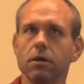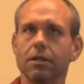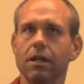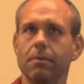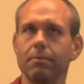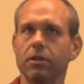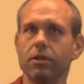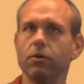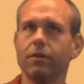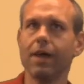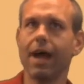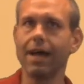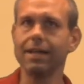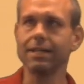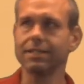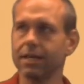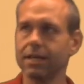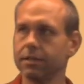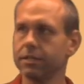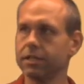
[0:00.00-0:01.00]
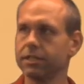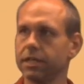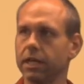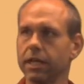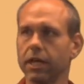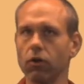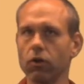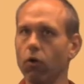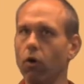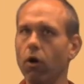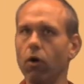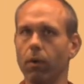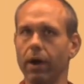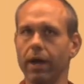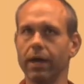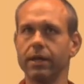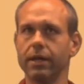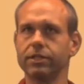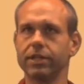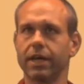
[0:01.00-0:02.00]
Let me do that instead of just sitting in a
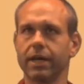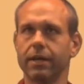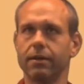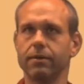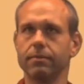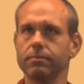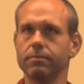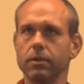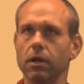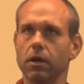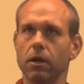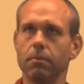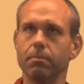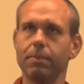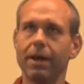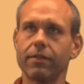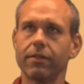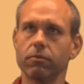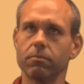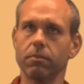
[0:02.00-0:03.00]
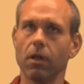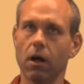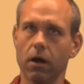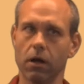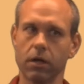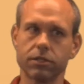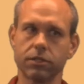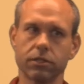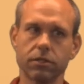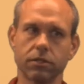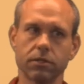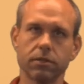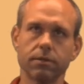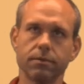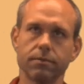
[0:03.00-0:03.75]
hallway checking bathroom logs.